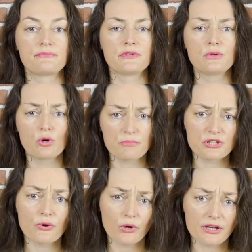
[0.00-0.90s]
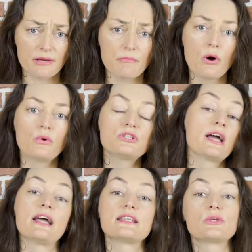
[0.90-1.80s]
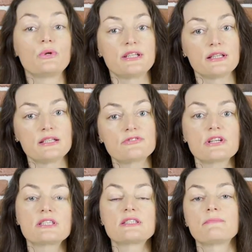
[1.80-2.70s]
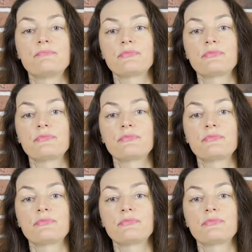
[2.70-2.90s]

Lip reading: Europe is in holiday mode, so little interest.